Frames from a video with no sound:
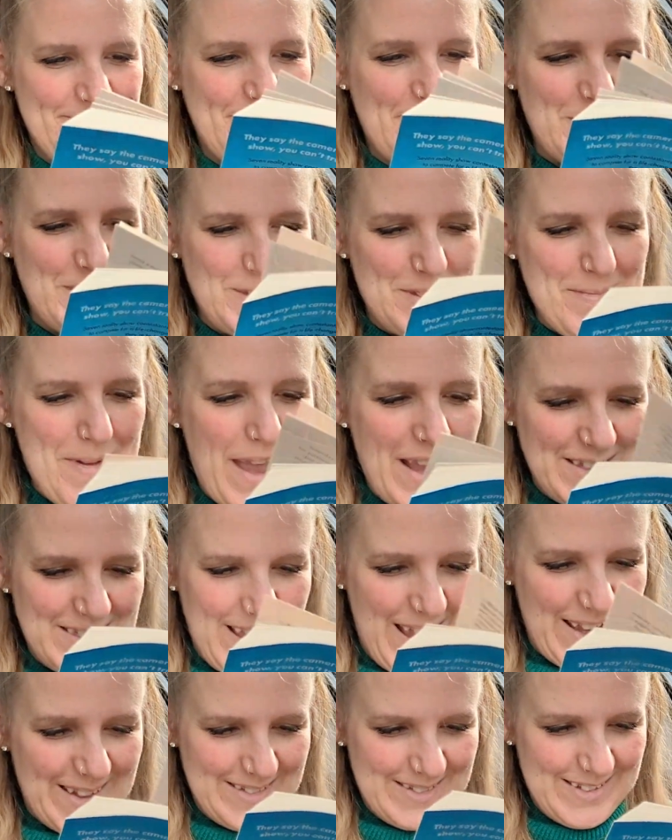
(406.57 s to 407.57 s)
who's
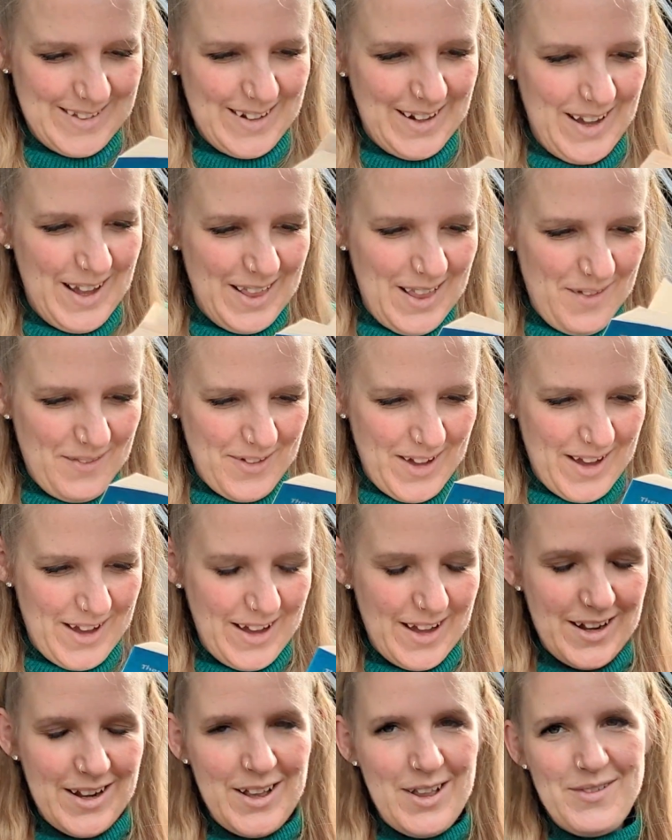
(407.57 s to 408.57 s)
amazing. And I love her.
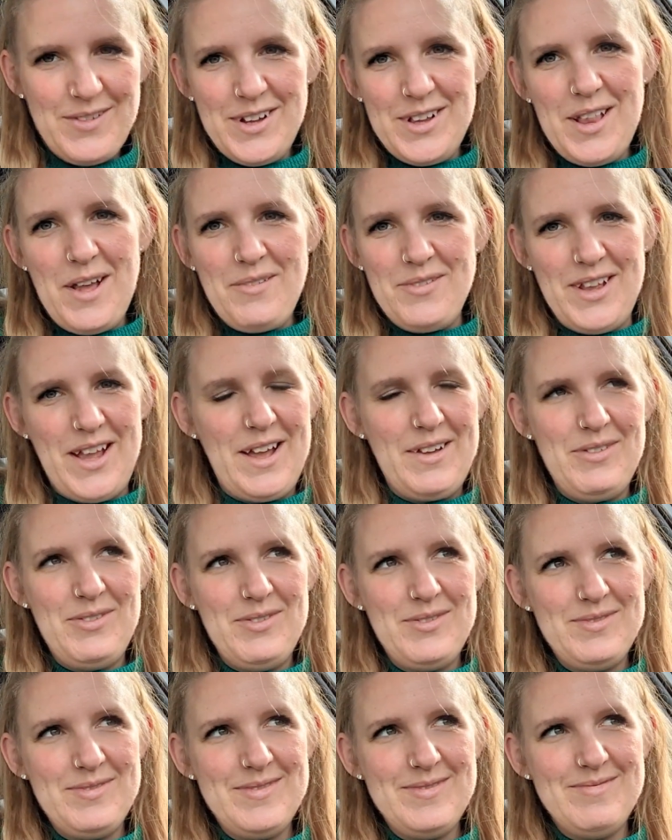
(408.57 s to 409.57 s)
And I love her love life.
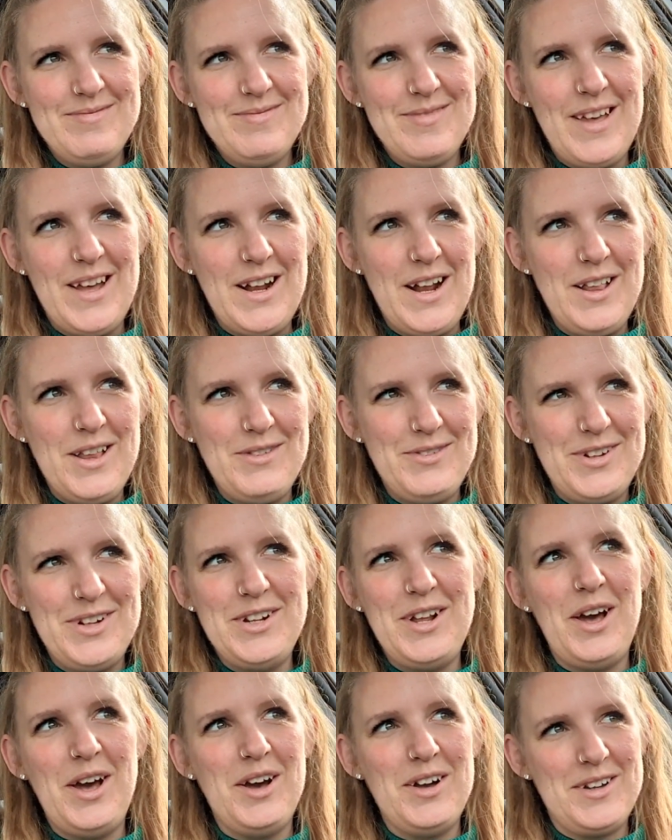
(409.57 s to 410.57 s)
And I love her
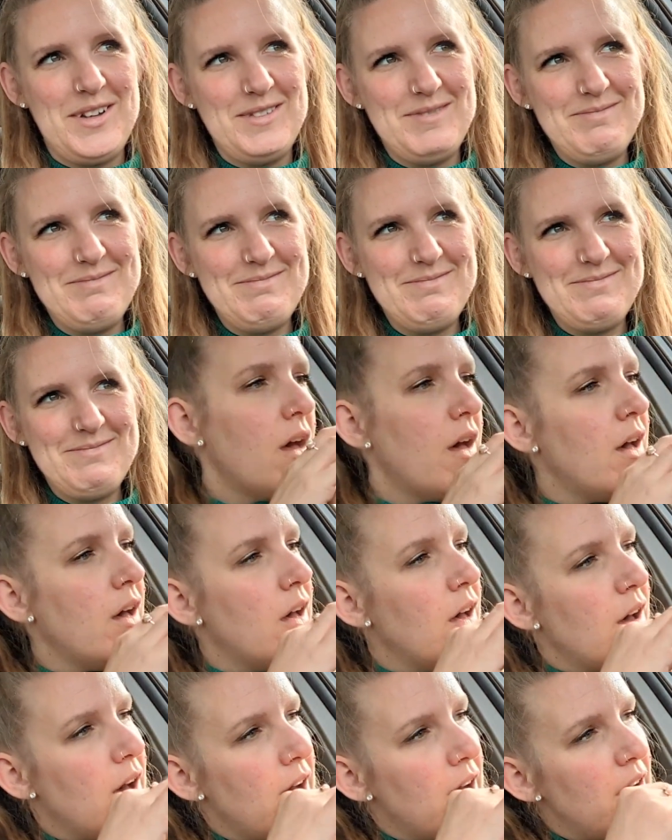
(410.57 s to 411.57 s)
dog.
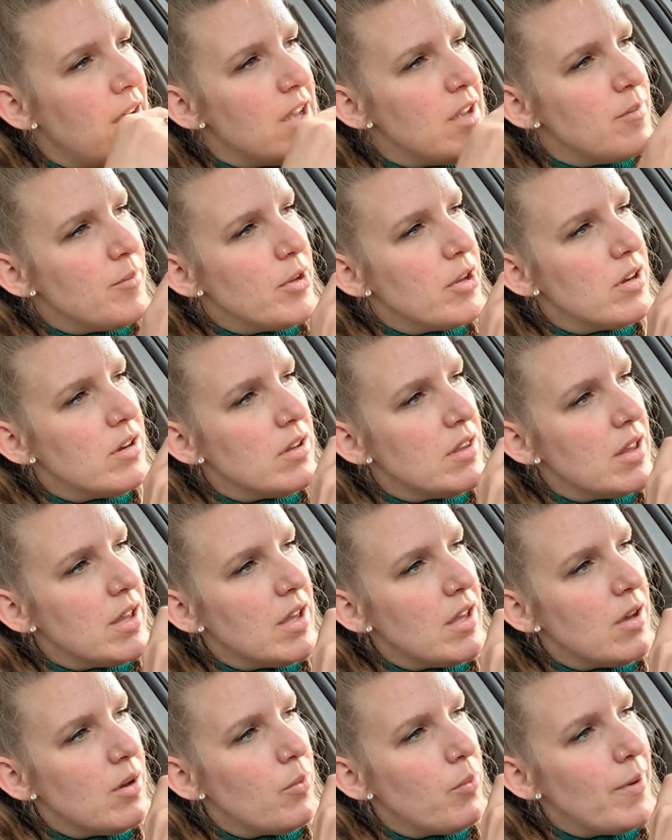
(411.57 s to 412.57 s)
I am
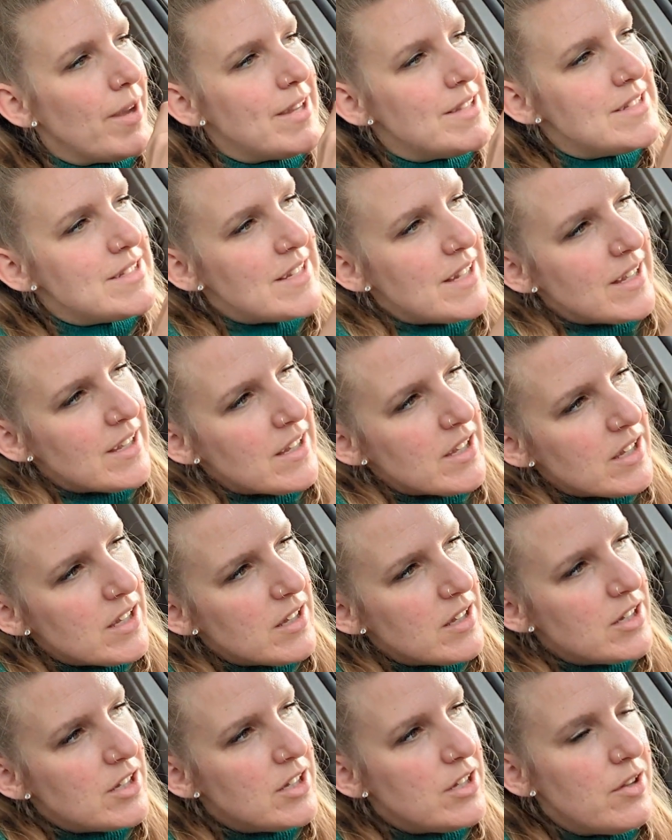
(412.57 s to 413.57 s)
currently waiting
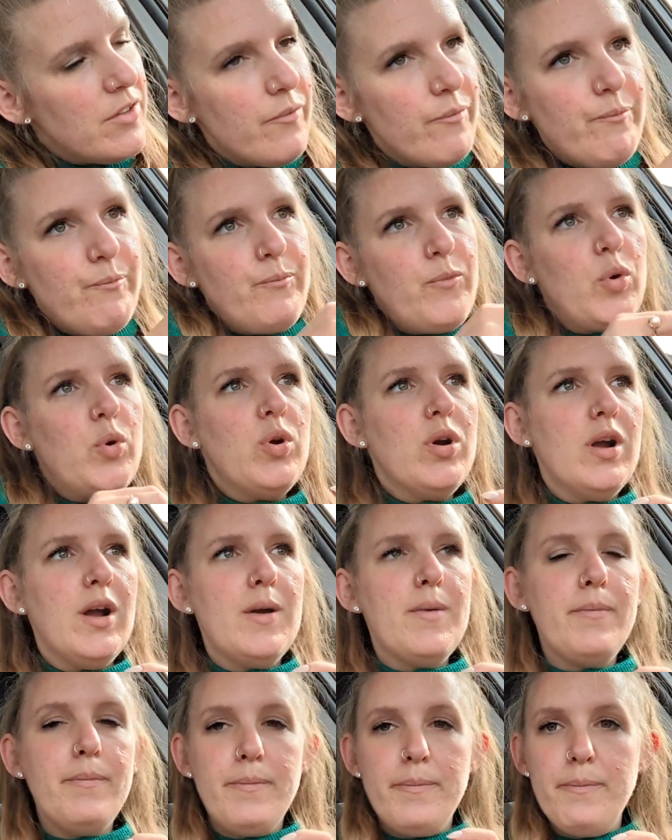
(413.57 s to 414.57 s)
for
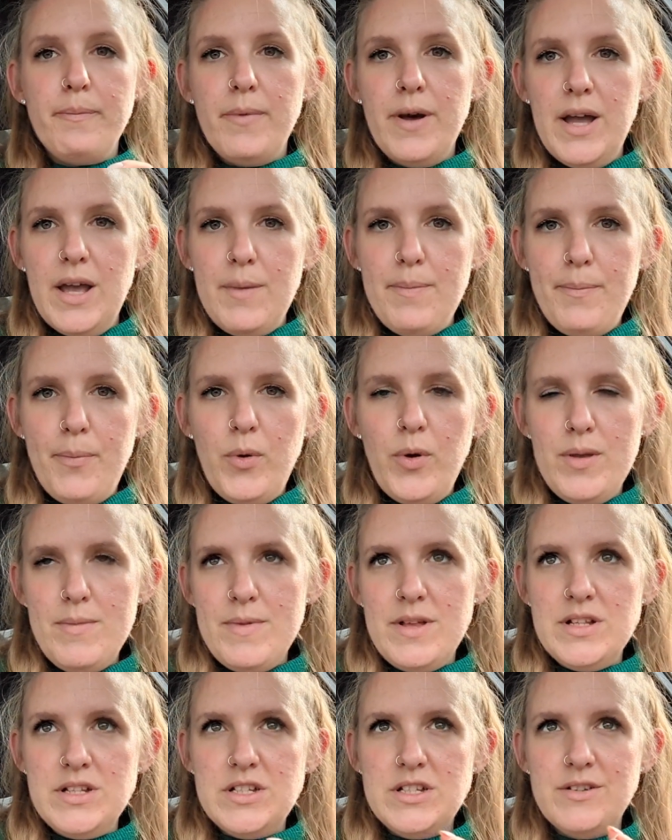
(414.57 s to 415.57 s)
my
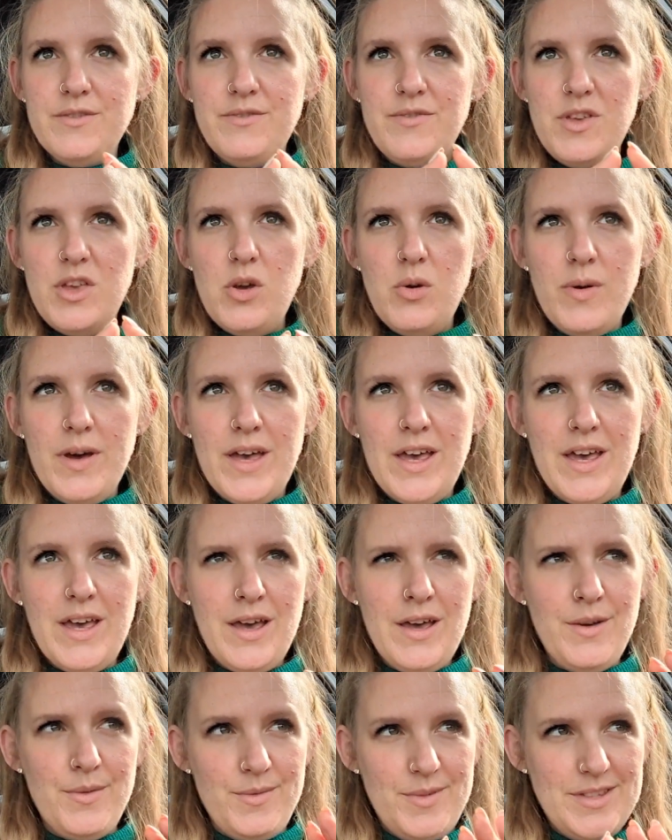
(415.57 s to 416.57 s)
appointment to view a
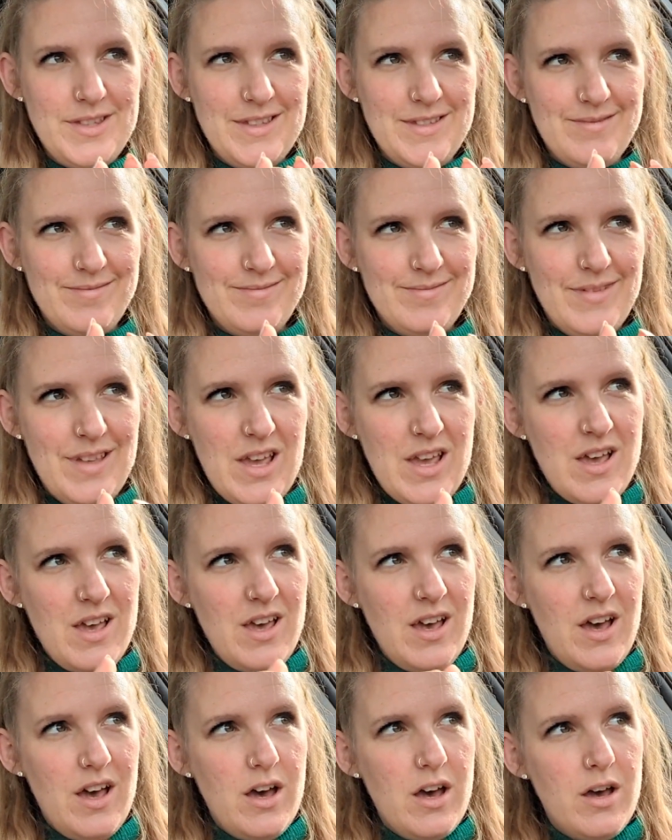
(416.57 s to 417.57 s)
house.
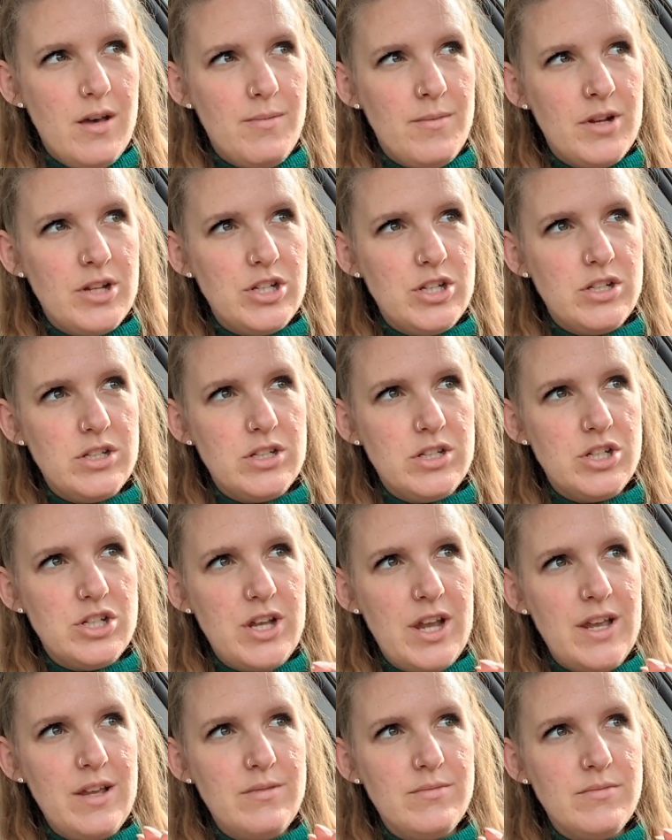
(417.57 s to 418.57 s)

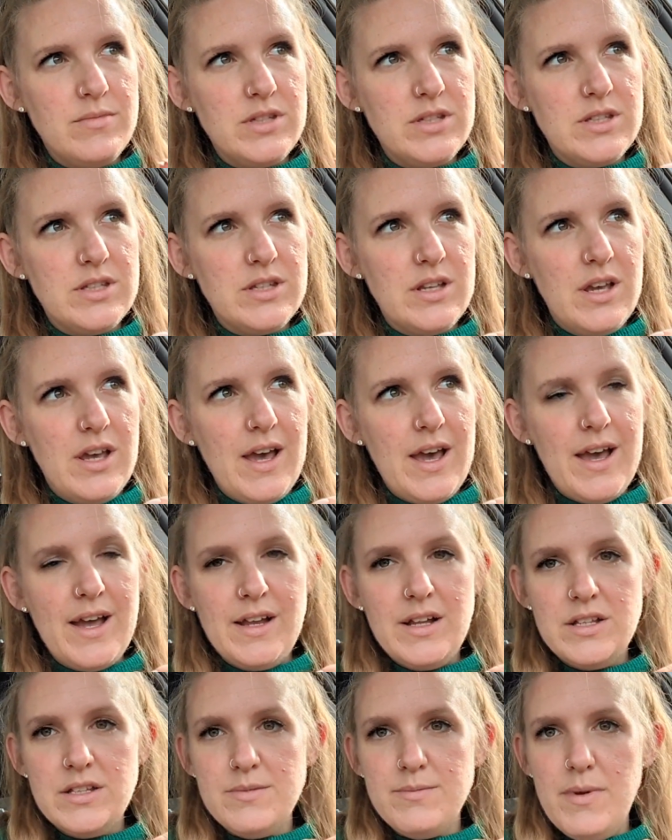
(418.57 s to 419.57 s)
James
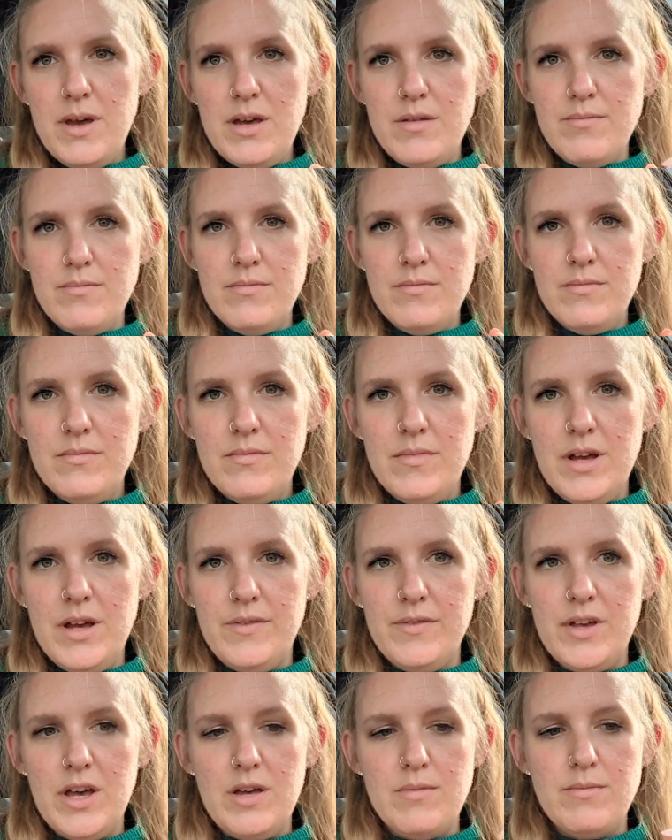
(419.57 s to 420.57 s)
and his mum
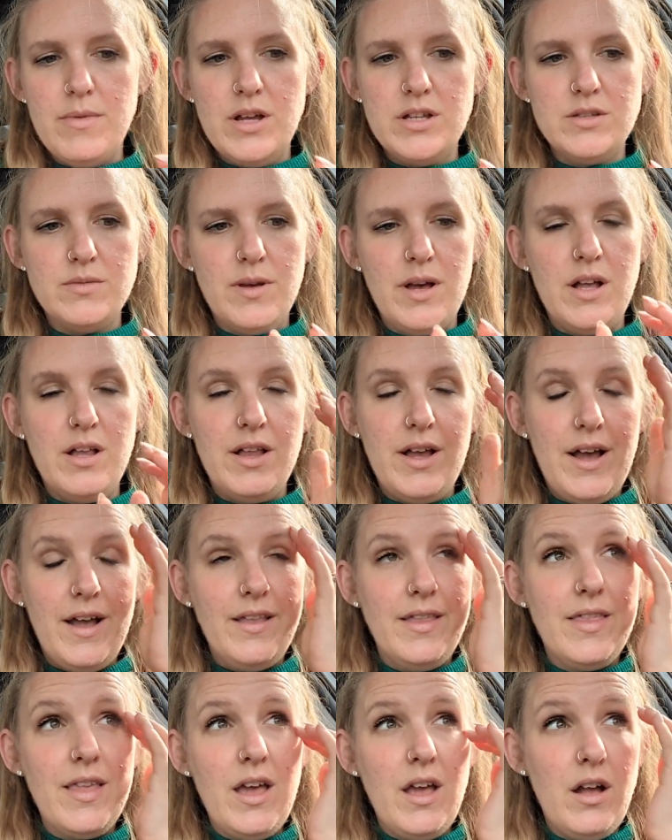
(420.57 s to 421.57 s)
have come as well,
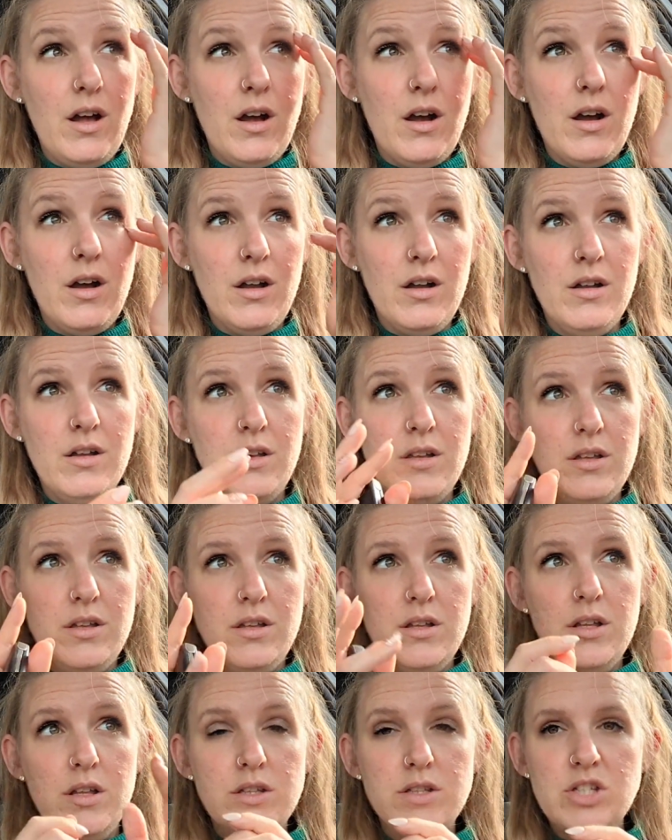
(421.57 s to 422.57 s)
and they are
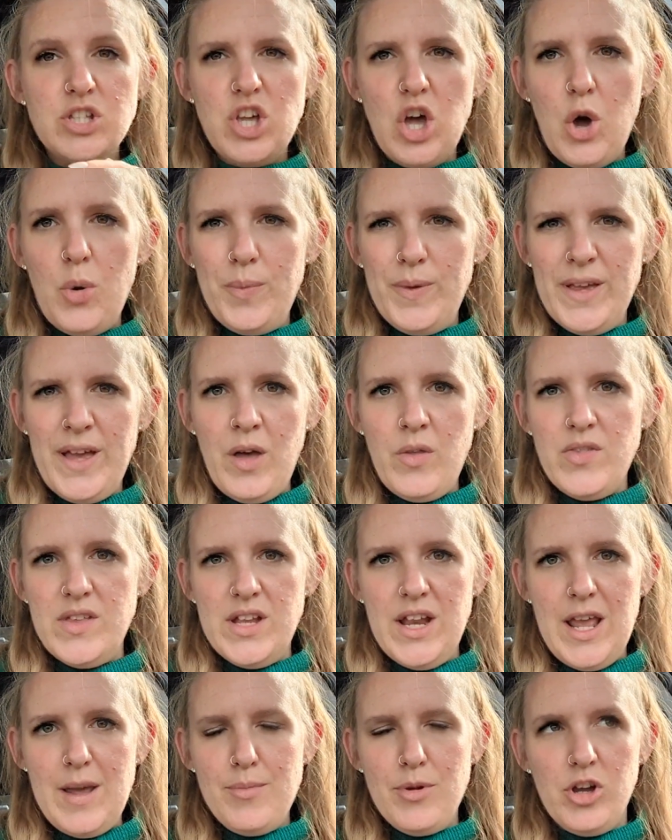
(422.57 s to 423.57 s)
scoping out the
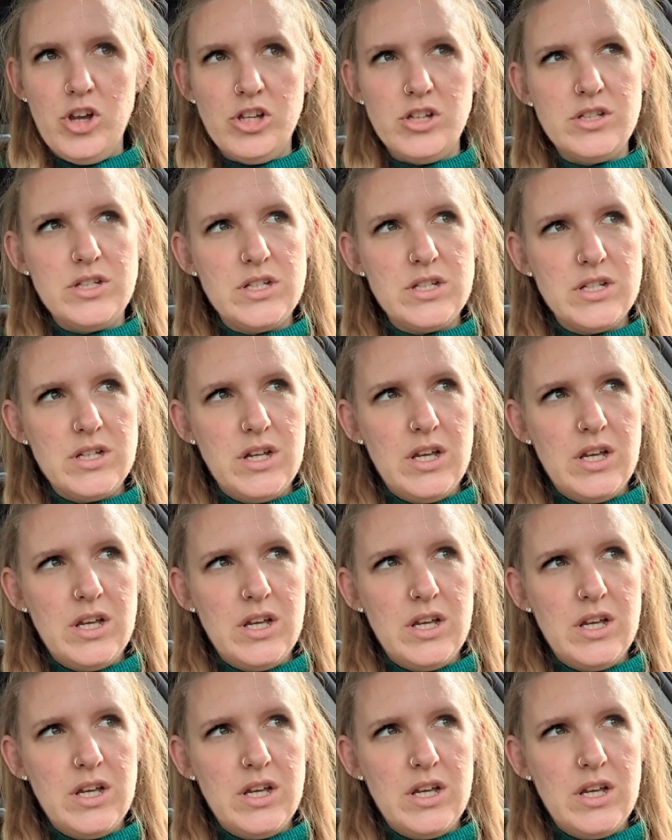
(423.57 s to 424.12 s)
neighborhood.